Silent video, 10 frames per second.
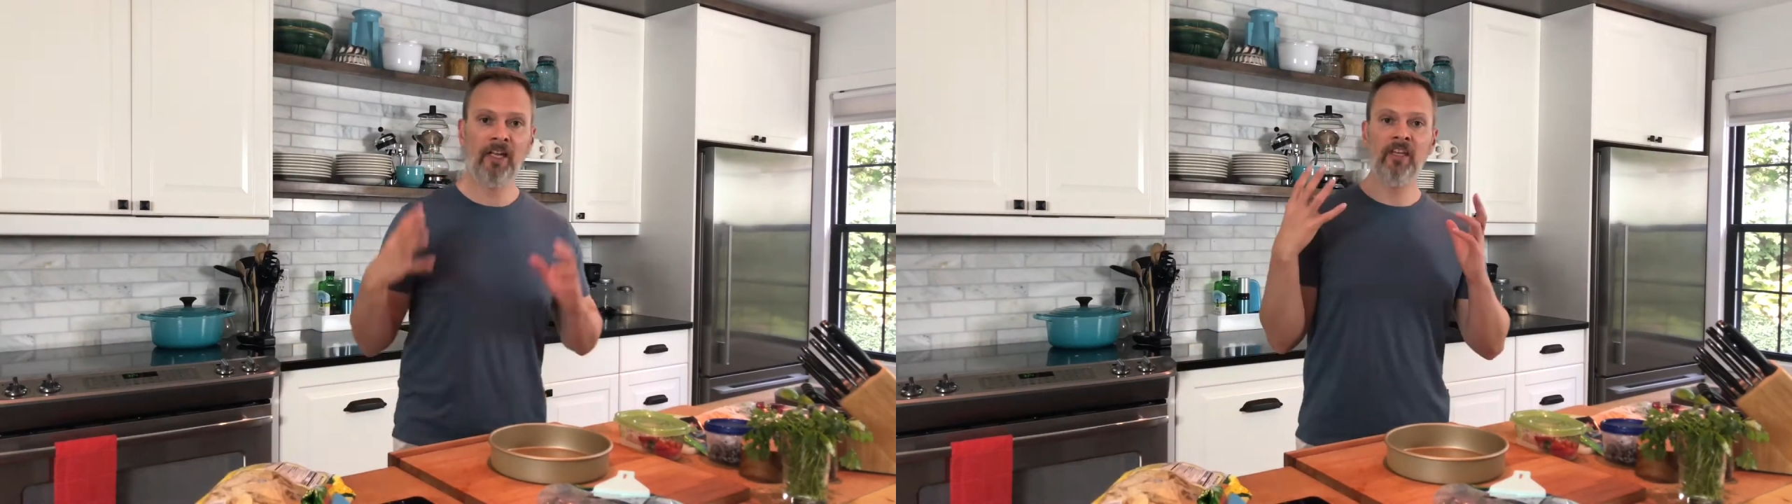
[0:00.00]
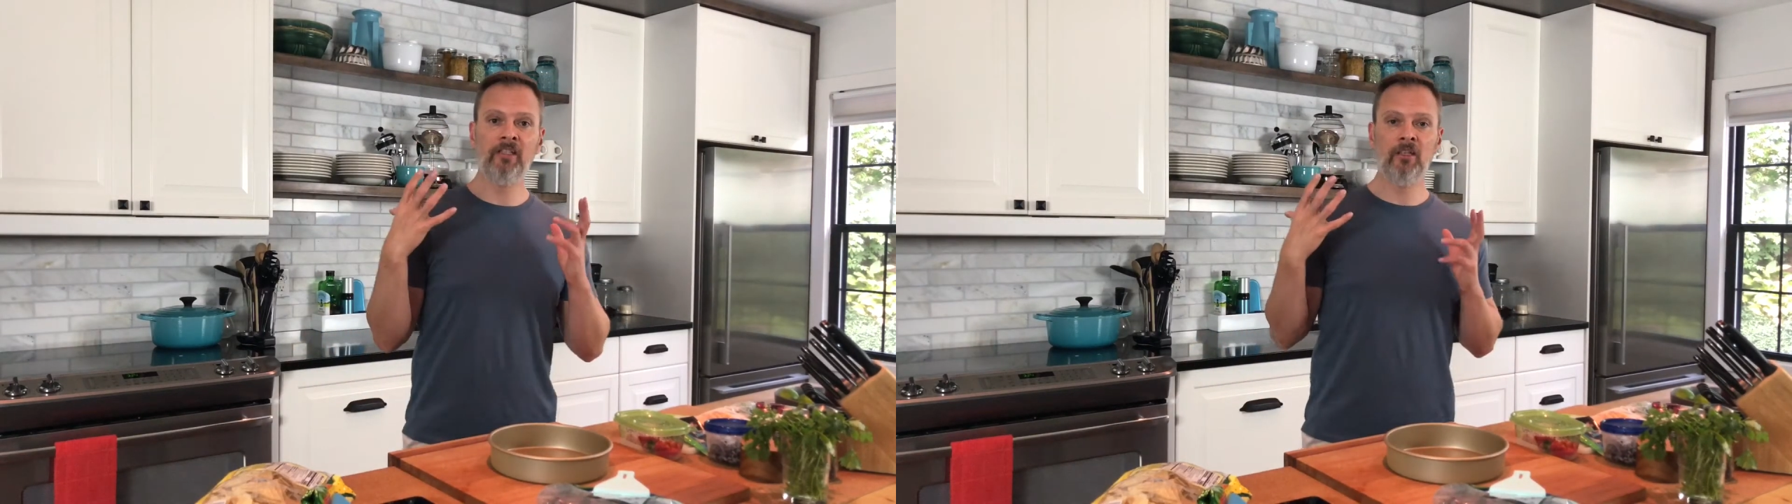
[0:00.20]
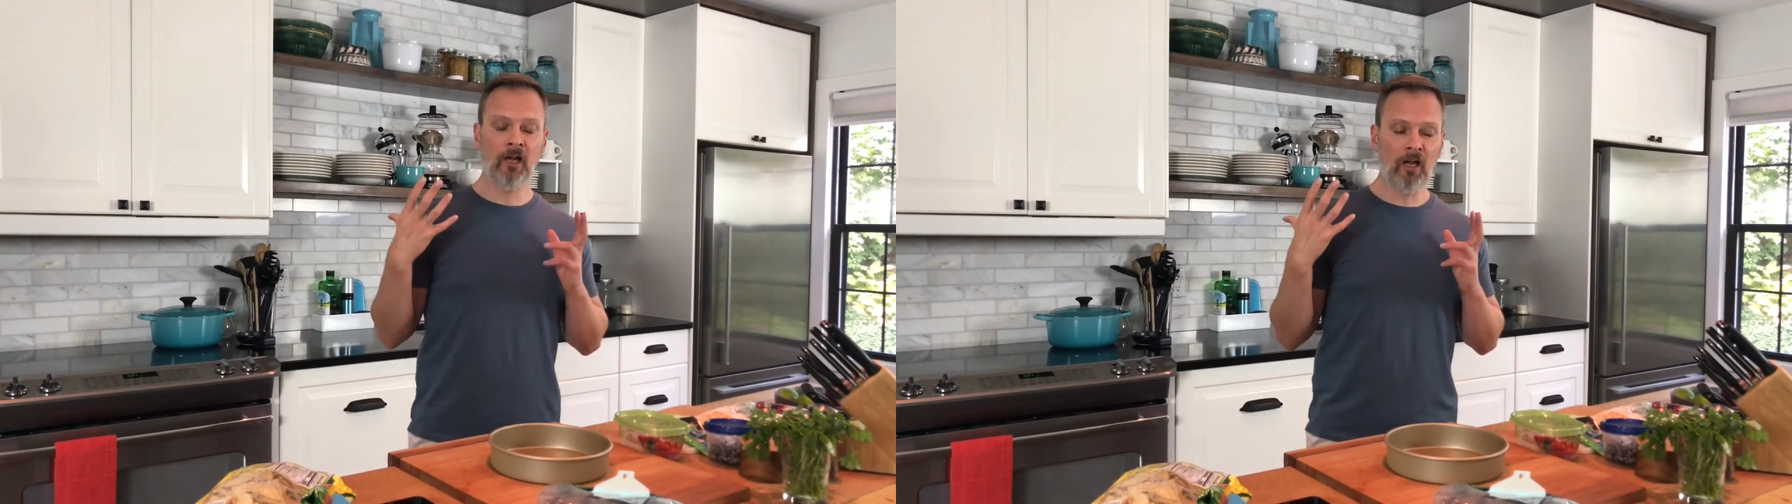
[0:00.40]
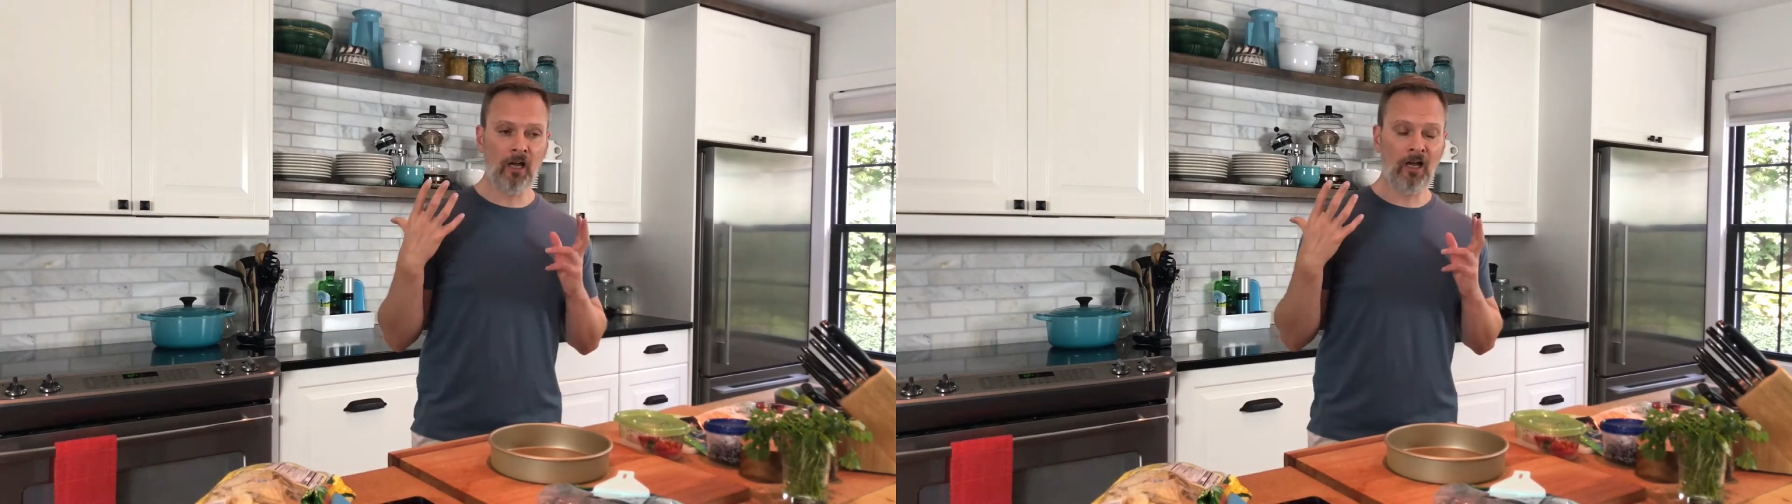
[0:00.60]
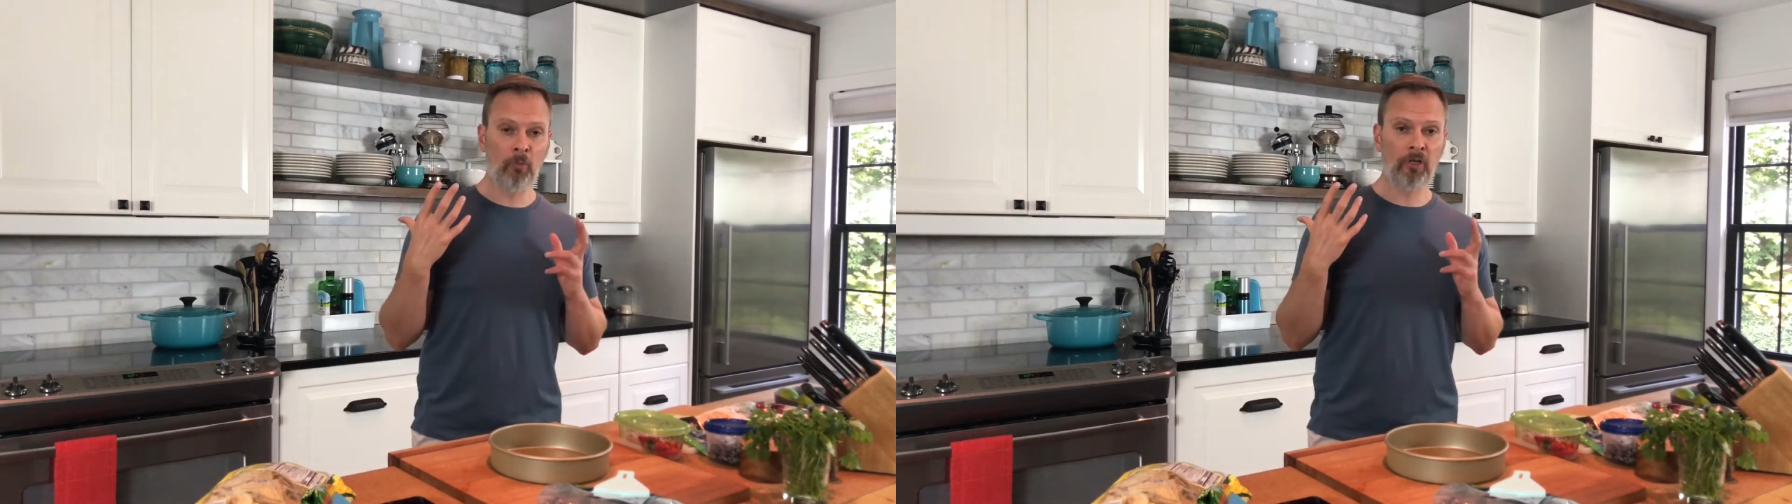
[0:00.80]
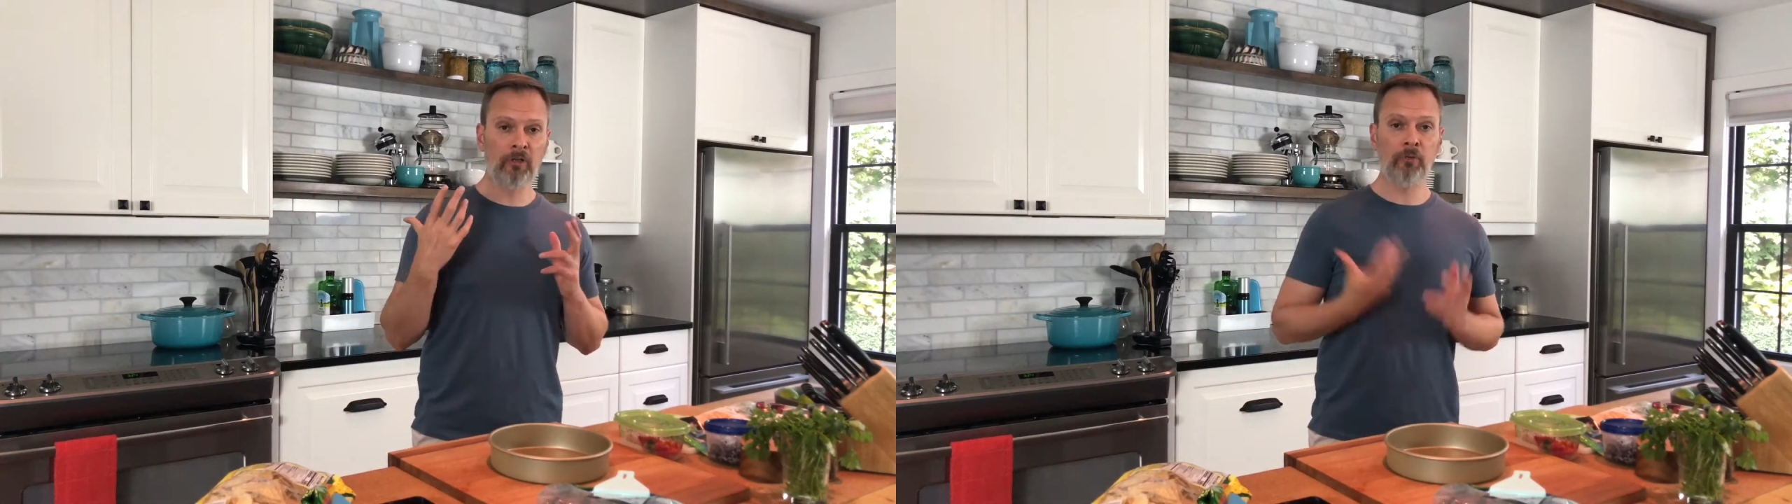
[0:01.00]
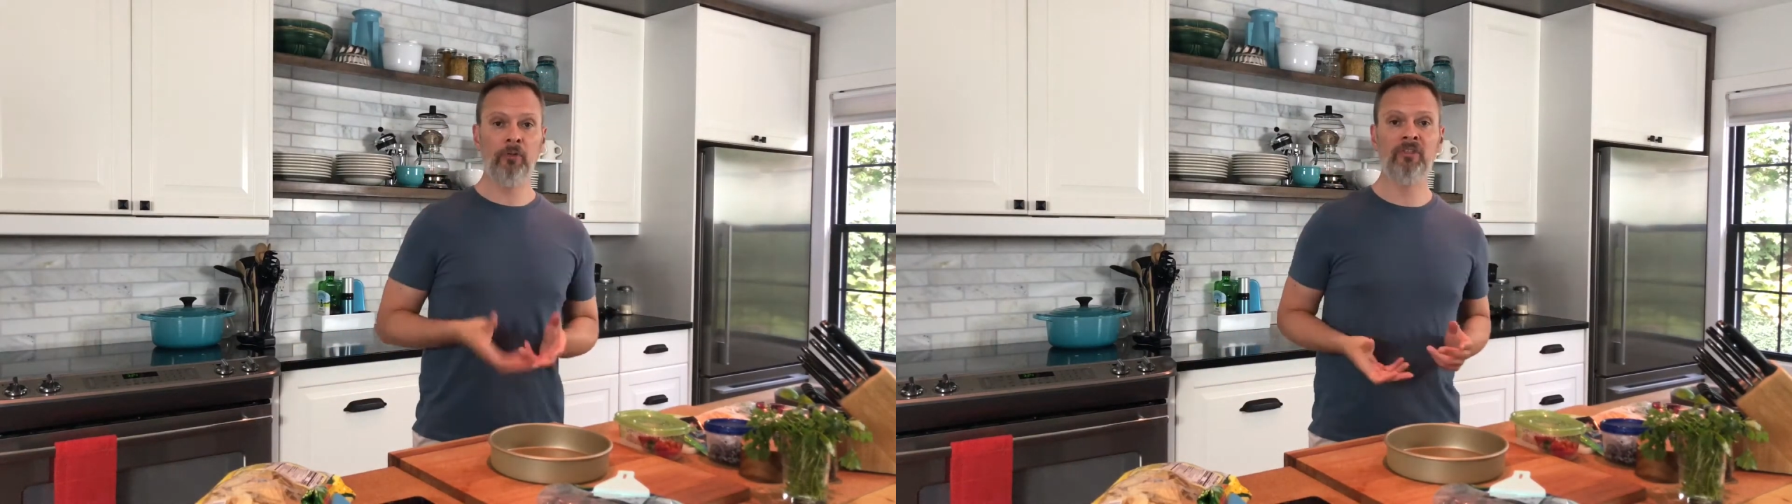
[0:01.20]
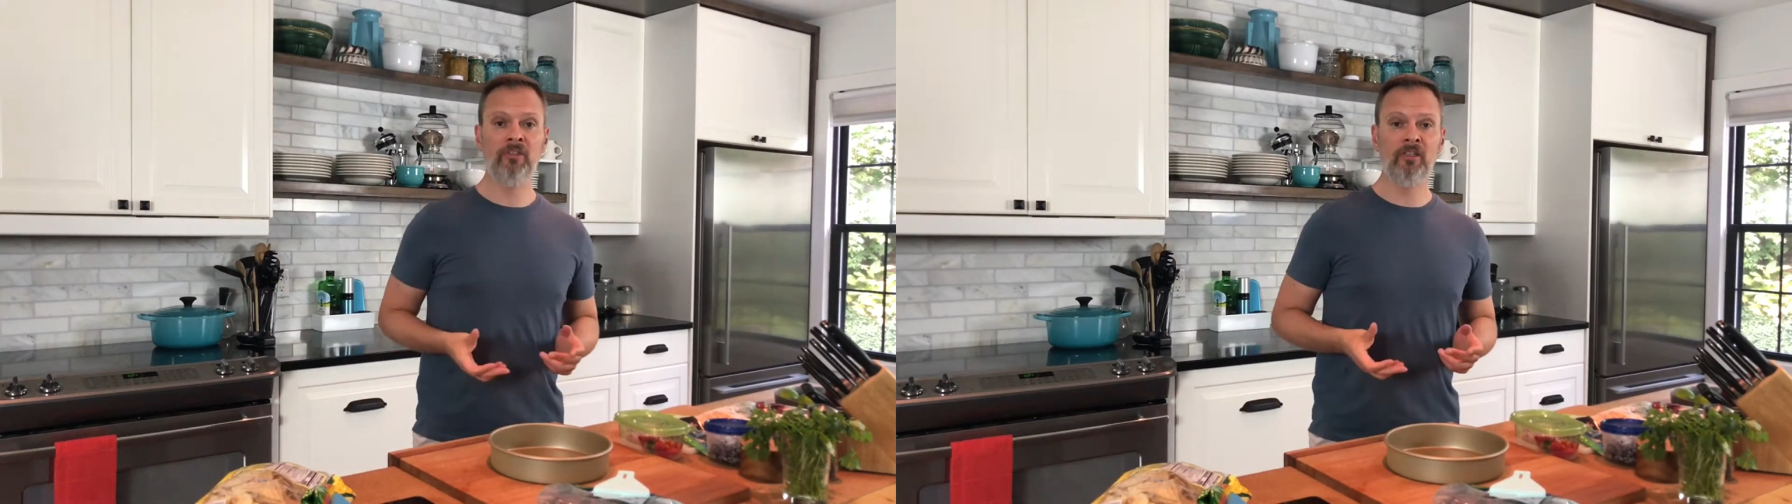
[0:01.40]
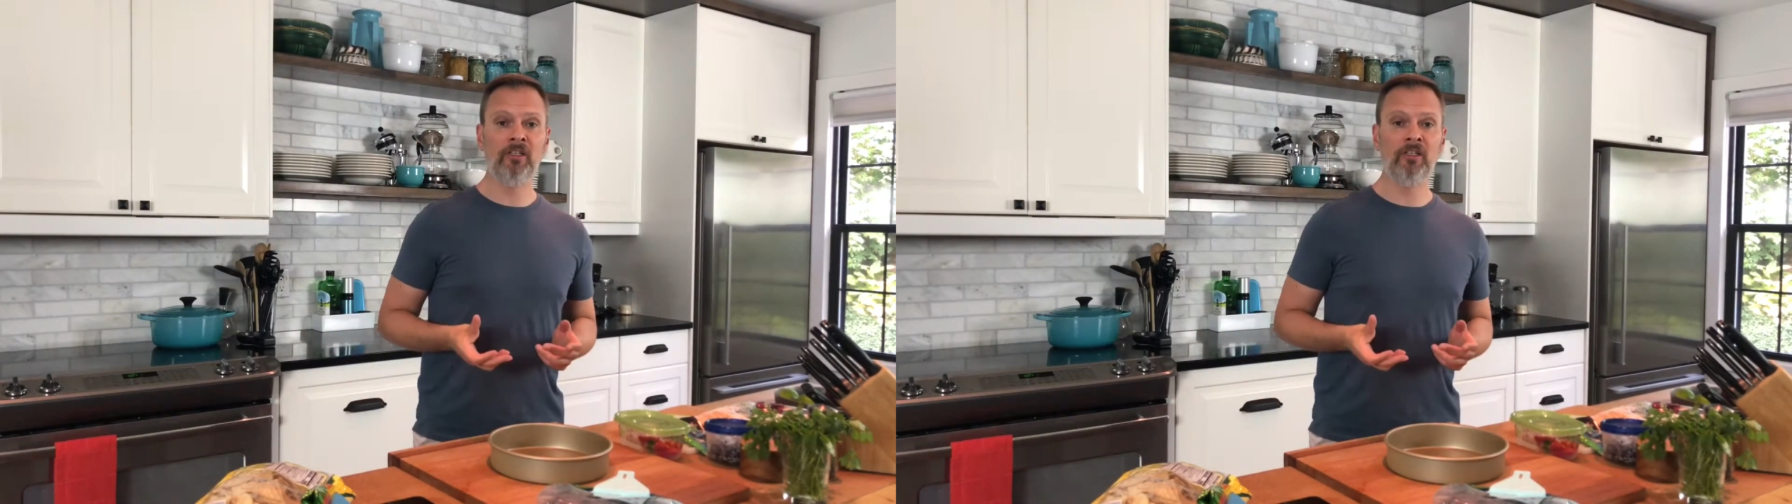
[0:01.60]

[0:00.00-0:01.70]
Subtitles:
And then we're gonna throw this